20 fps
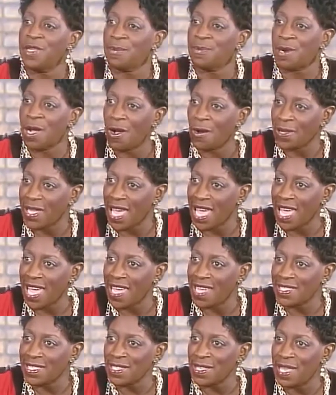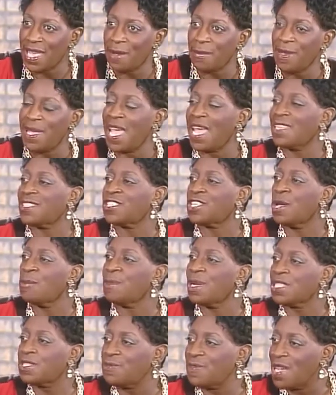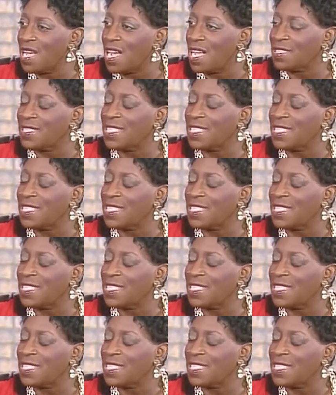your broadcast, and we had so much fun.